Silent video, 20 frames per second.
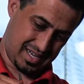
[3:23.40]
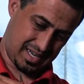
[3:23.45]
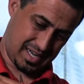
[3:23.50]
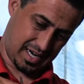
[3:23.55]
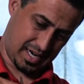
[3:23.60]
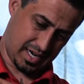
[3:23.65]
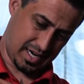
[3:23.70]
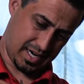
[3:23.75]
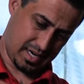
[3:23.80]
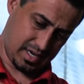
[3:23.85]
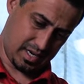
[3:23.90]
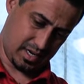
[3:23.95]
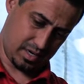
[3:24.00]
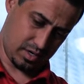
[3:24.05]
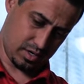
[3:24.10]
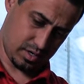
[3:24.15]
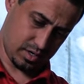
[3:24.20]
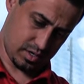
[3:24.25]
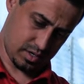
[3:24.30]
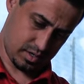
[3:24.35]
guide
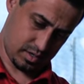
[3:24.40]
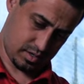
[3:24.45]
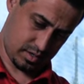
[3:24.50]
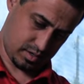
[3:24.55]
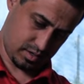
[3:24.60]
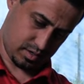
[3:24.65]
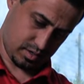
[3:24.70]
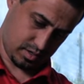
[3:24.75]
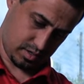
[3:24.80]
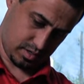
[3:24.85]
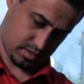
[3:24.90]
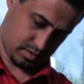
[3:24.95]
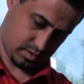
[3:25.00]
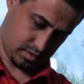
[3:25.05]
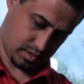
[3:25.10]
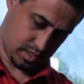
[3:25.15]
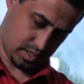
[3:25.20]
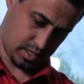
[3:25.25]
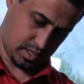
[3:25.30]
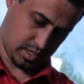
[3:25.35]
here,
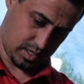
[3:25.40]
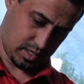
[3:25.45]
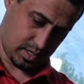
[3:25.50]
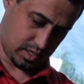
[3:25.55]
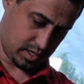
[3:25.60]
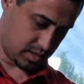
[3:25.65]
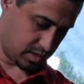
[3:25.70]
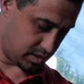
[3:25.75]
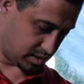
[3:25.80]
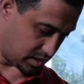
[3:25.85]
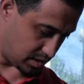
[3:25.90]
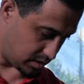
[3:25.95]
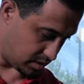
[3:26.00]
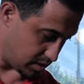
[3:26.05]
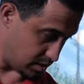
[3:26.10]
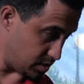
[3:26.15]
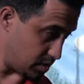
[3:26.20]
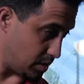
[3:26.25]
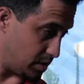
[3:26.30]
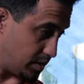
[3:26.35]
set
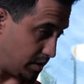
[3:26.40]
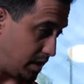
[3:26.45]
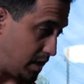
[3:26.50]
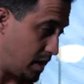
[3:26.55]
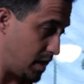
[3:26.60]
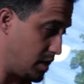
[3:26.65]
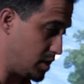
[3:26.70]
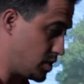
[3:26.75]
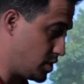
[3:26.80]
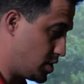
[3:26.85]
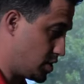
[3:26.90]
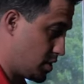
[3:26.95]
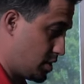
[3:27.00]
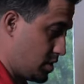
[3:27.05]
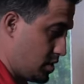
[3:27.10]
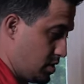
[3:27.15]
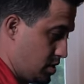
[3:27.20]
this on the edge,